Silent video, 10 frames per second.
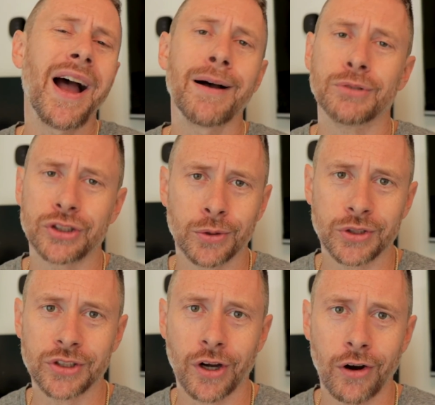I'm so
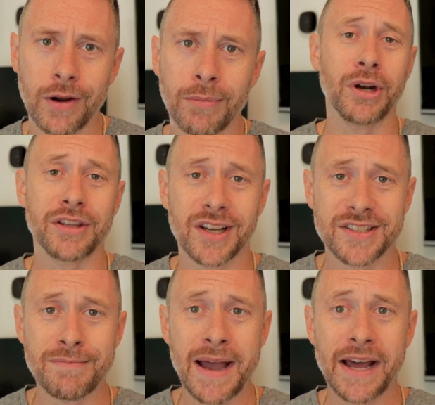sorry, but it
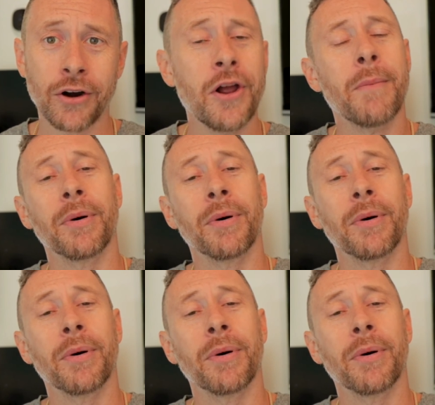doesn't matter.